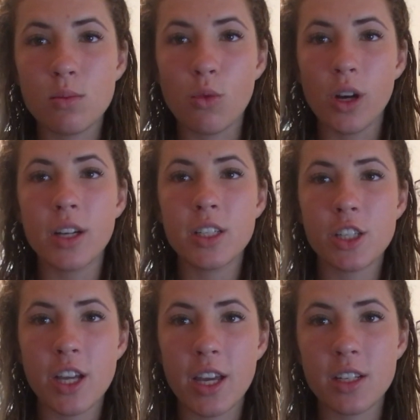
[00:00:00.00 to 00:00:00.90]
work to
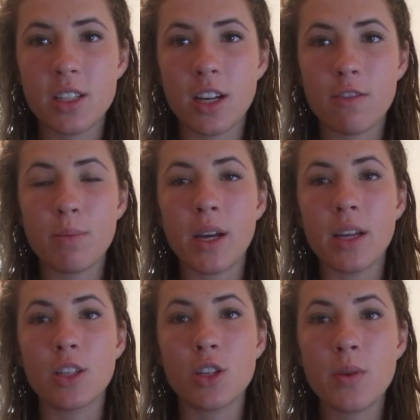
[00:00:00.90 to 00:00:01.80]
change stuff
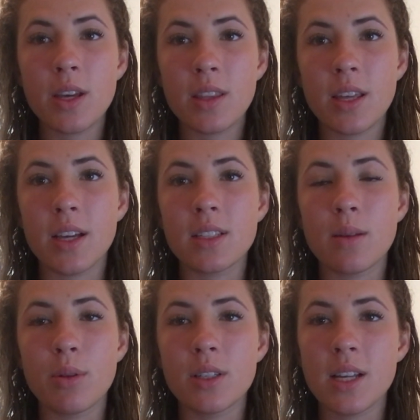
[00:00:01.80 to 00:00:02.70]
by doing things
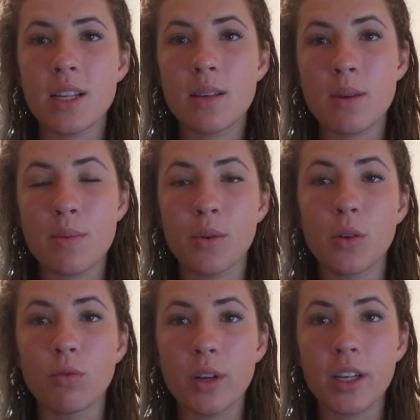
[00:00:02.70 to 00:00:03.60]
and presenting people
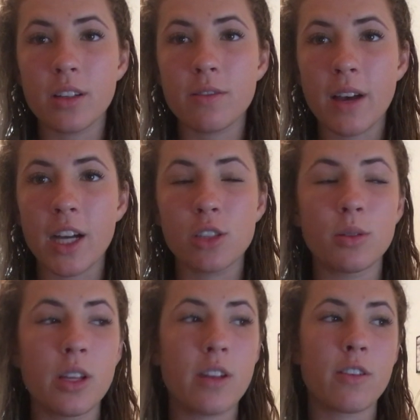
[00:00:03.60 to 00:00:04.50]
with real
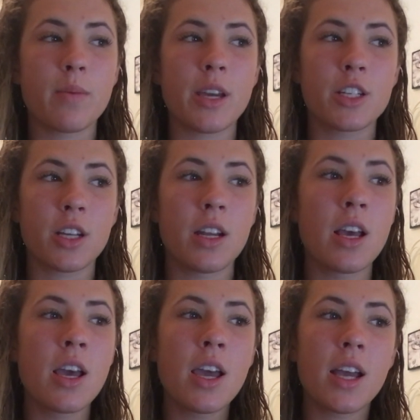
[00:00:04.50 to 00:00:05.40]
factual information
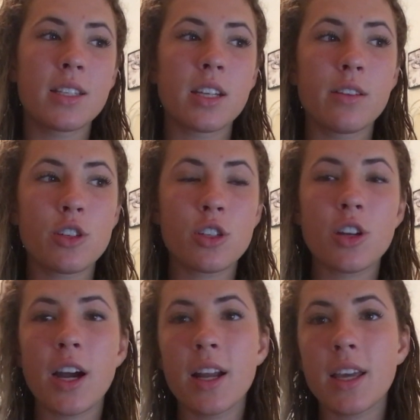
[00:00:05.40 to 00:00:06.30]
instead of just
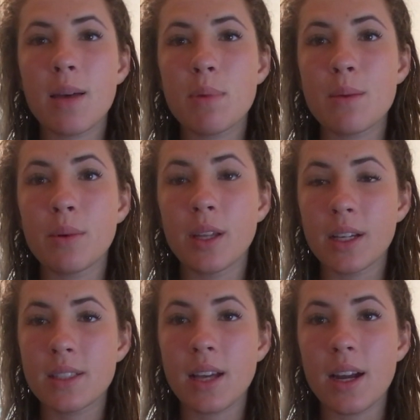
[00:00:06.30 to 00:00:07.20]
trying to get people
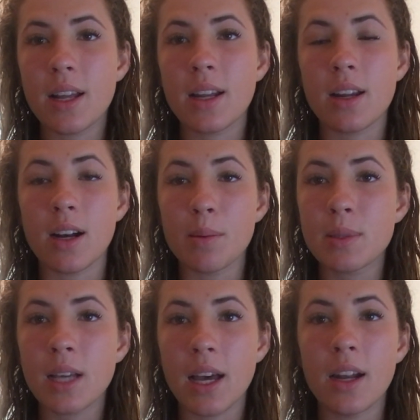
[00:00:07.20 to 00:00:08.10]
excited and
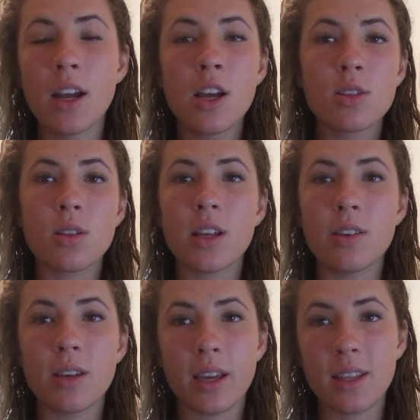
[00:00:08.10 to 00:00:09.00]
upset so that
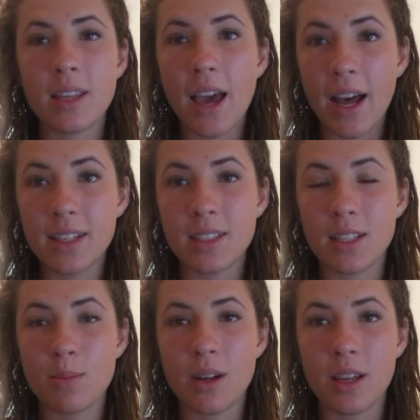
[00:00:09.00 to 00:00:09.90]
you can get the
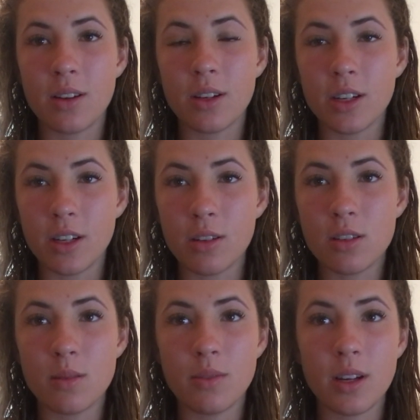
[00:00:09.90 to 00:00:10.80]
AdSense money on your
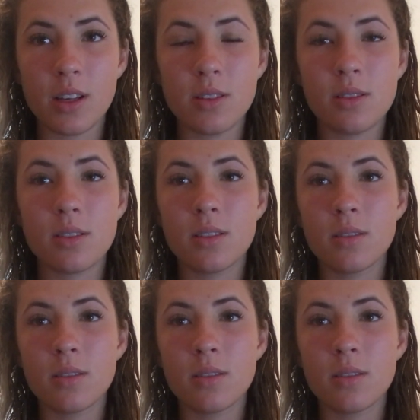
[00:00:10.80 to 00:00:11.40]
YouTube videos.